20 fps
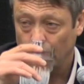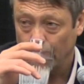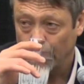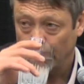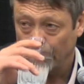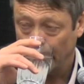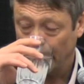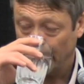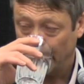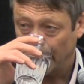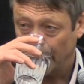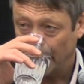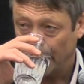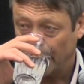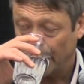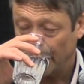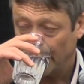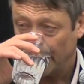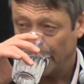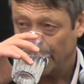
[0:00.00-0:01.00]

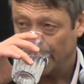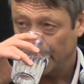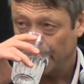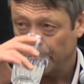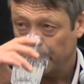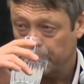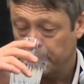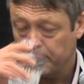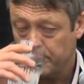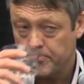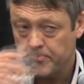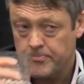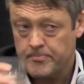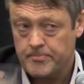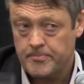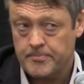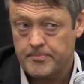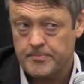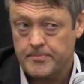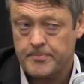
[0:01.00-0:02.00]

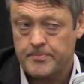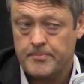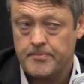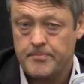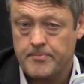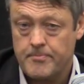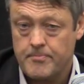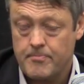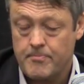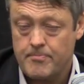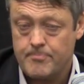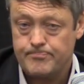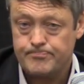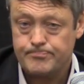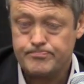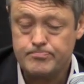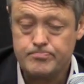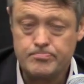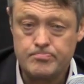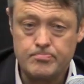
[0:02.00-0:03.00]

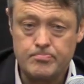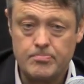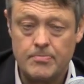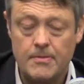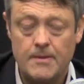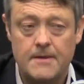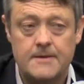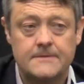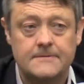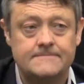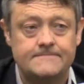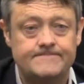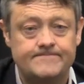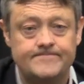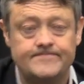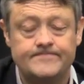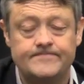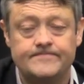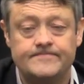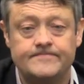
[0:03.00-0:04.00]

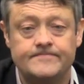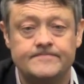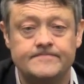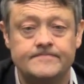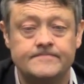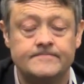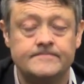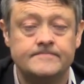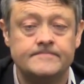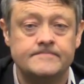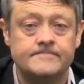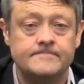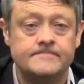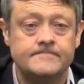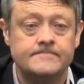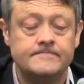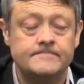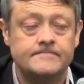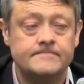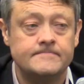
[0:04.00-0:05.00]

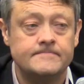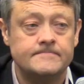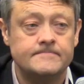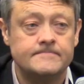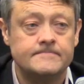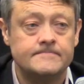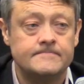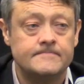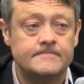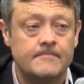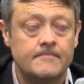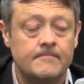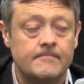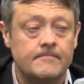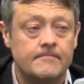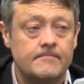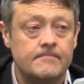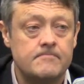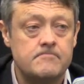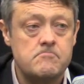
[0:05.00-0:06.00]

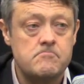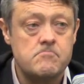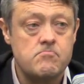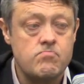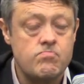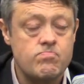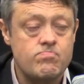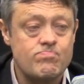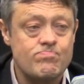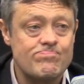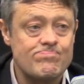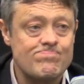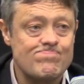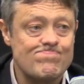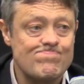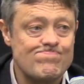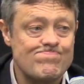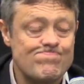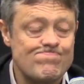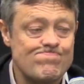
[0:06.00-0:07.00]

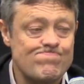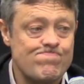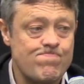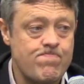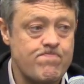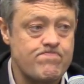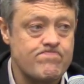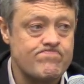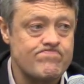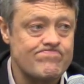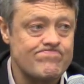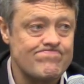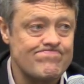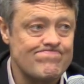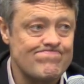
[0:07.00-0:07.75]
(no one is talking)